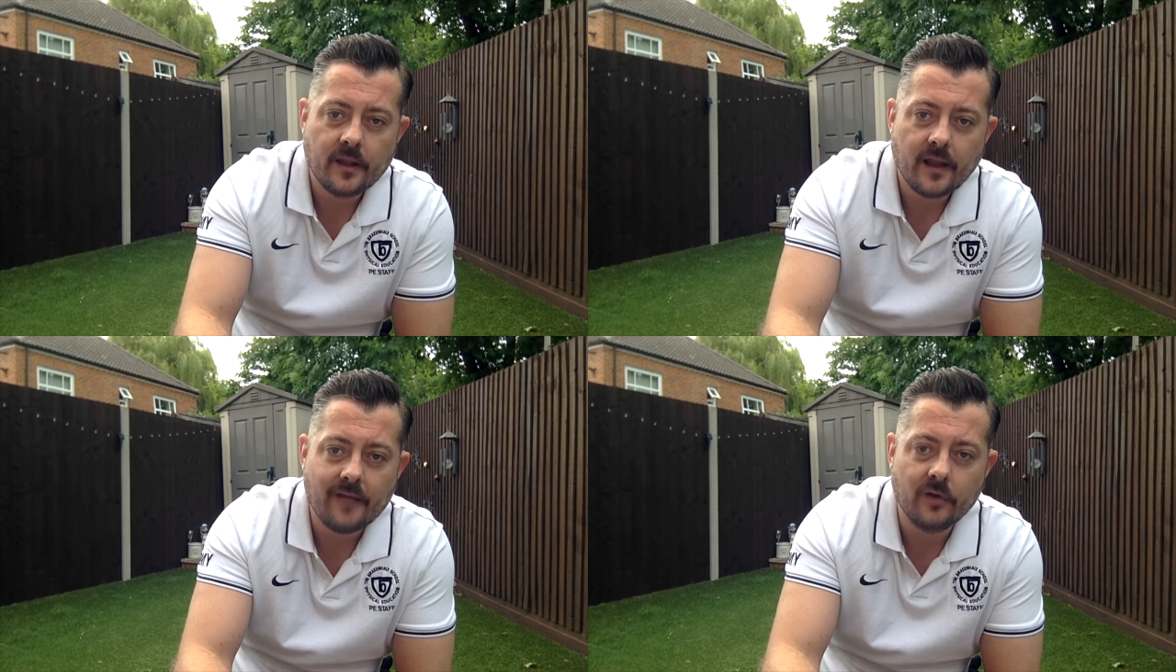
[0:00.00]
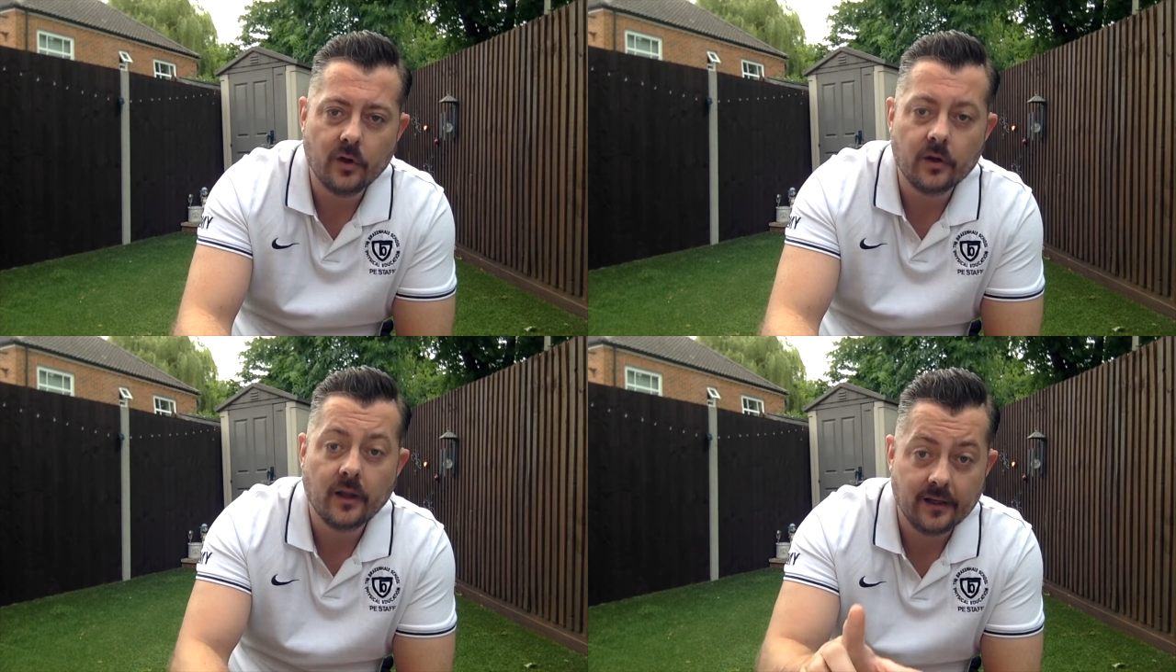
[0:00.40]
Have a
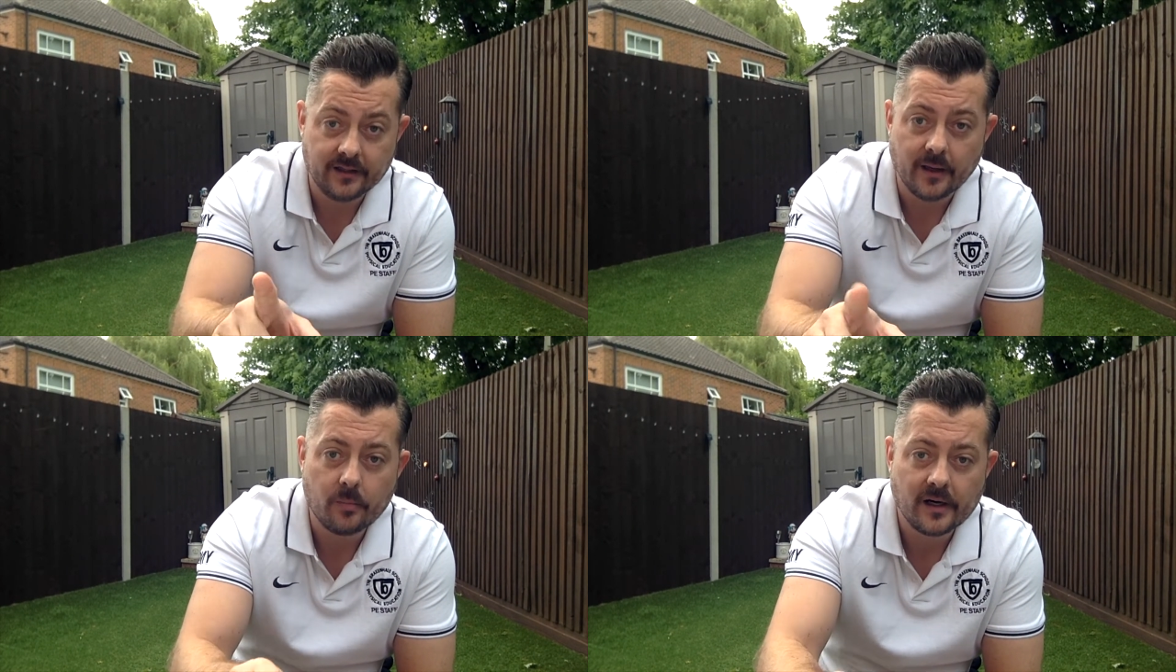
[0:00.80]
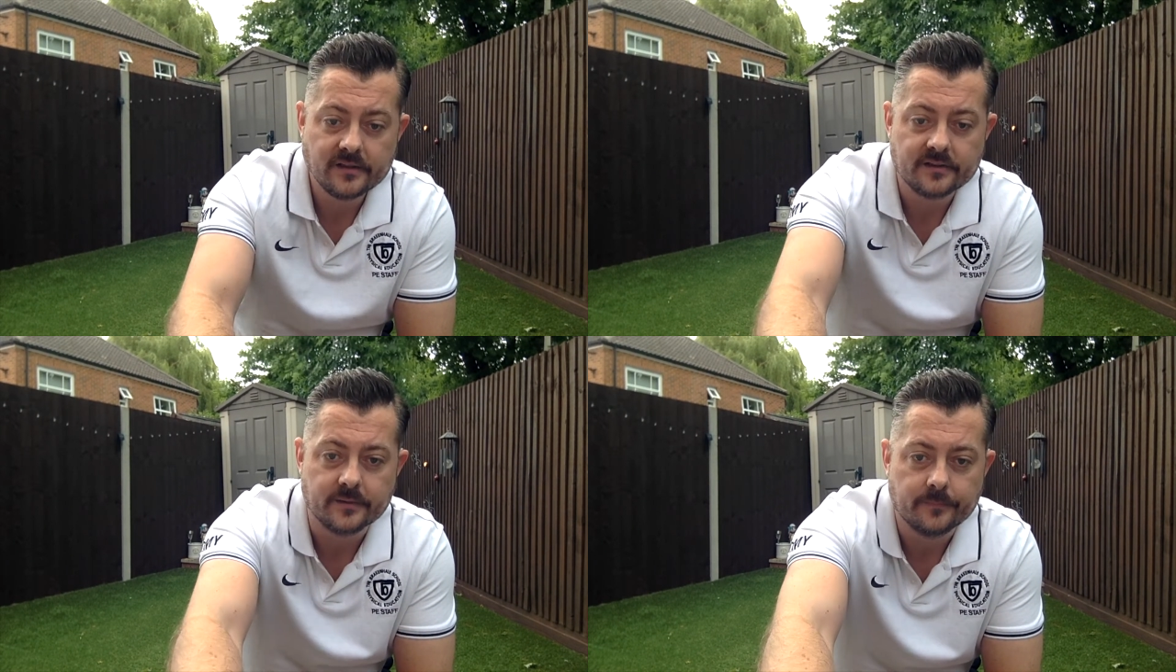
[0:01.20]
look, get
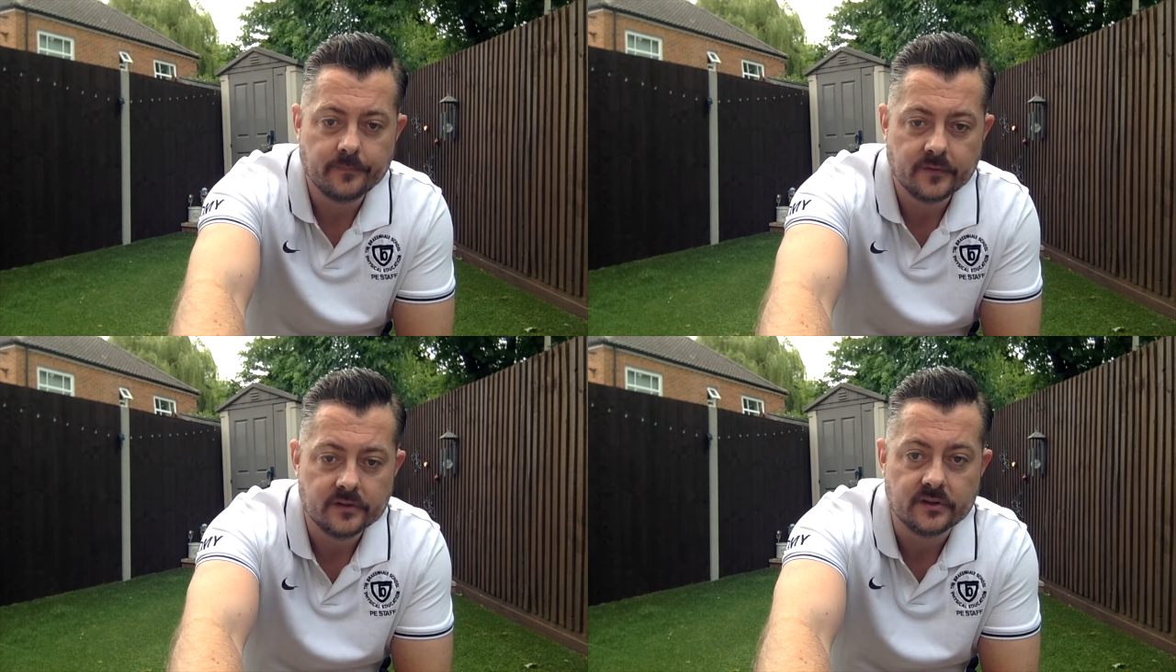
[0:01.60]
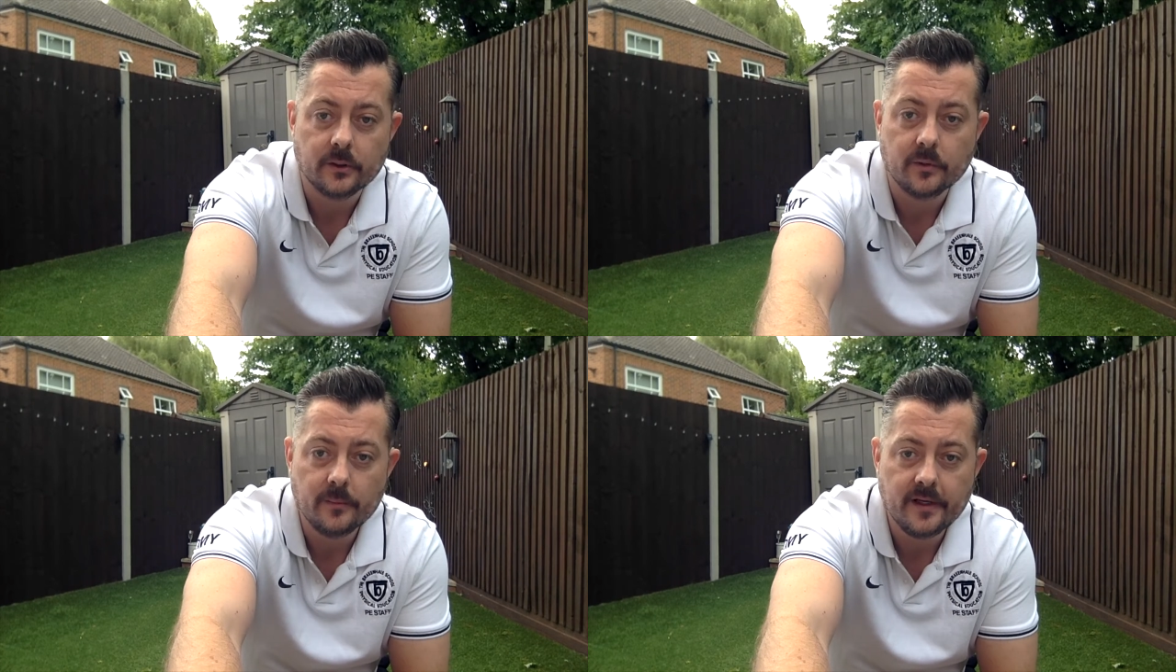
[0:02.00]
practicing. See
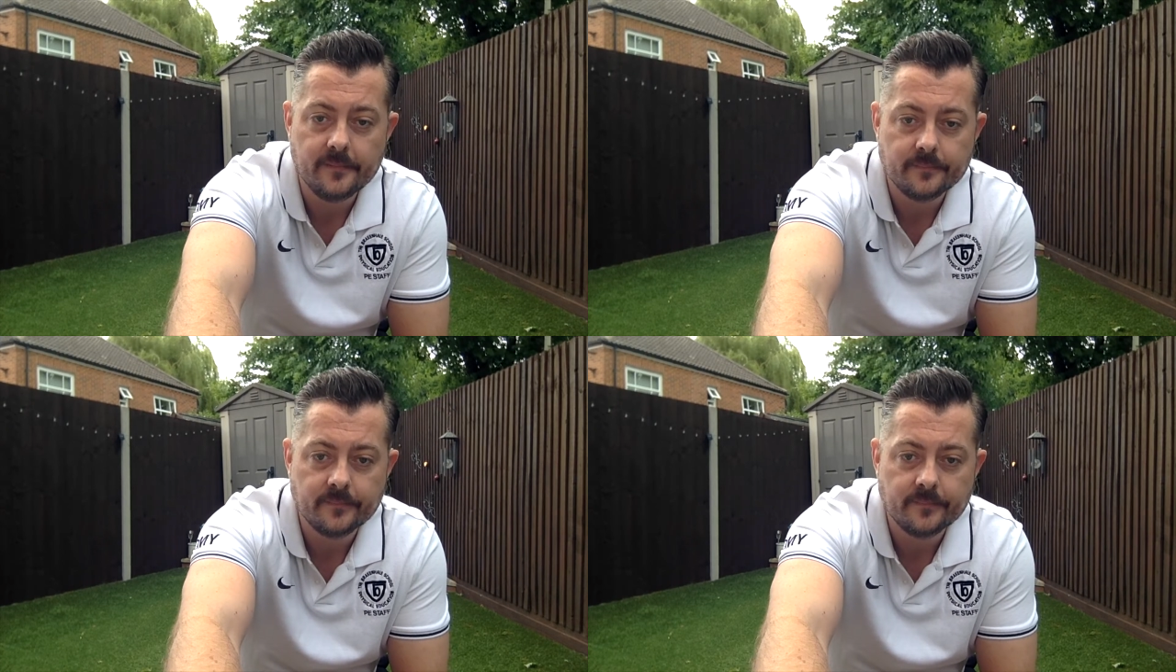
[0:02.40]
you in a minute.